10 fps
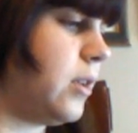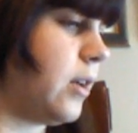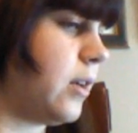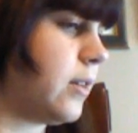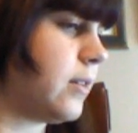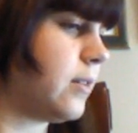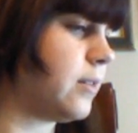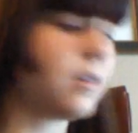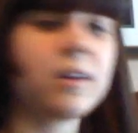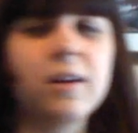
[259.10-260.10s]
yeah.
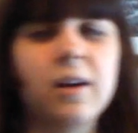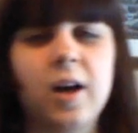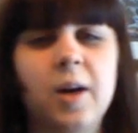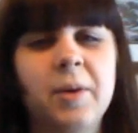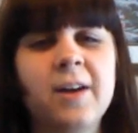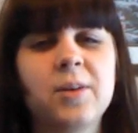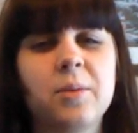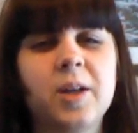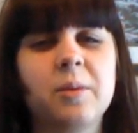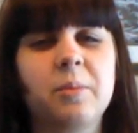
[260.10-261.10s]
I might have to
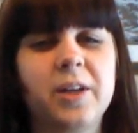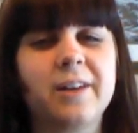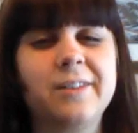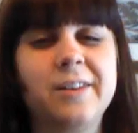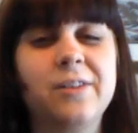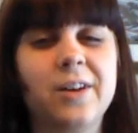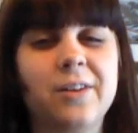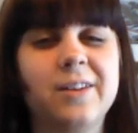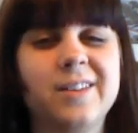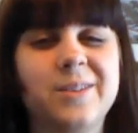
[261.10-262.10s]
make a PSD of how I
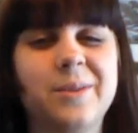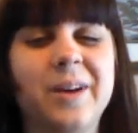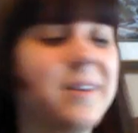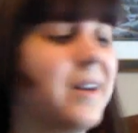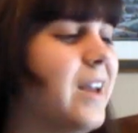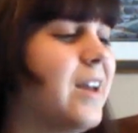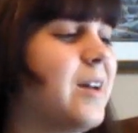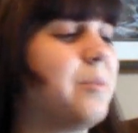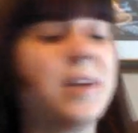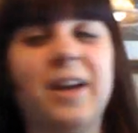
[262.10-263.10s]
did this pattern.
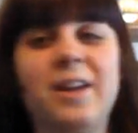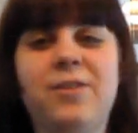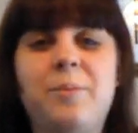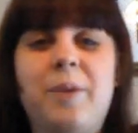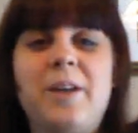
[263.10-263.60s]
But yeah, if you